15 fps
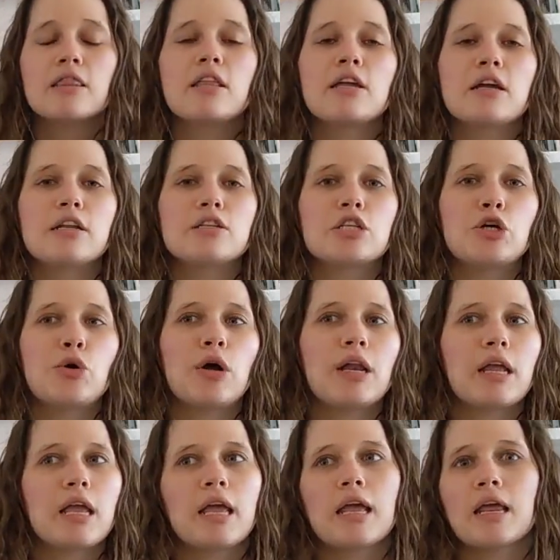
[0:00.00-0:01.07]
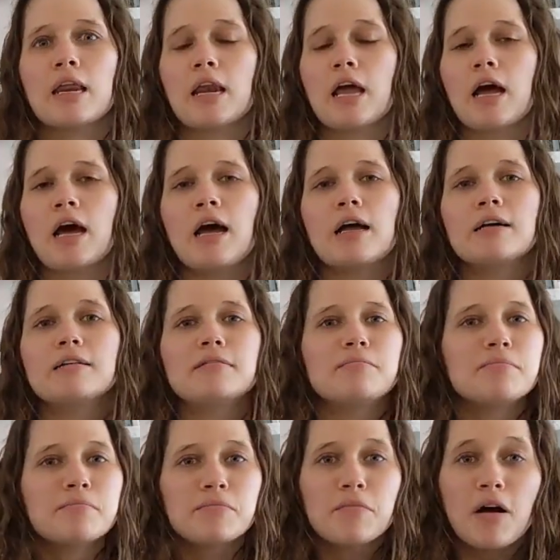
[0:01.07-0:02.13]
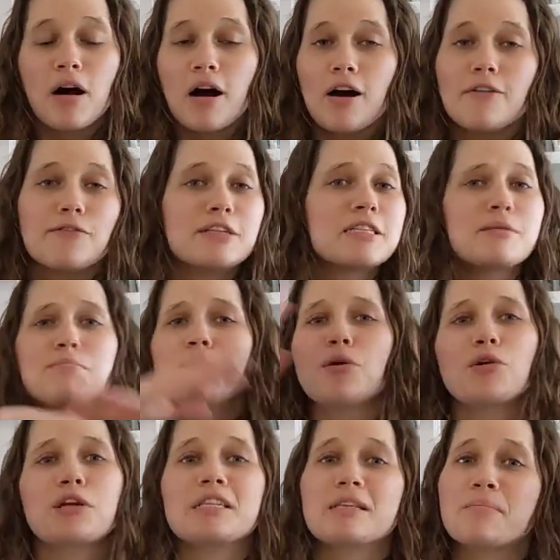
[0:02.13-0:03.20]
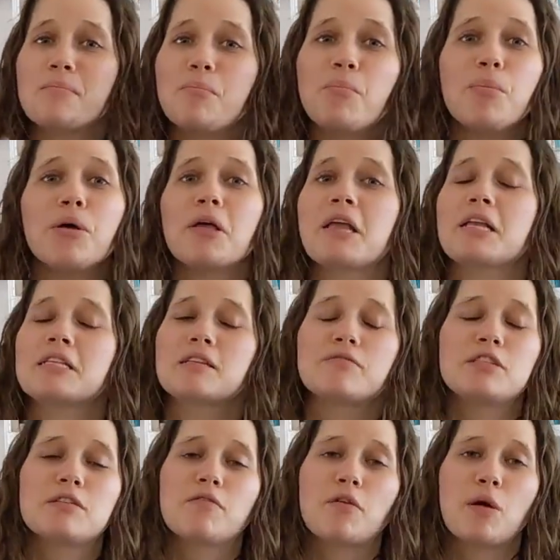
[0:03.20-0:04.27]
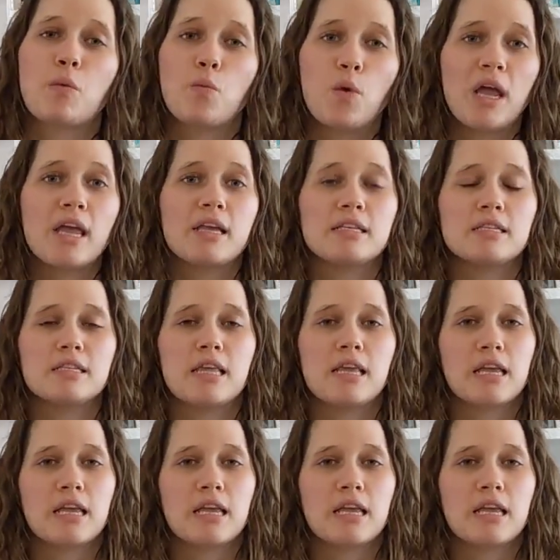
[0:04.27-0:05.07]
they can do it in obviously millions and billions of different ways.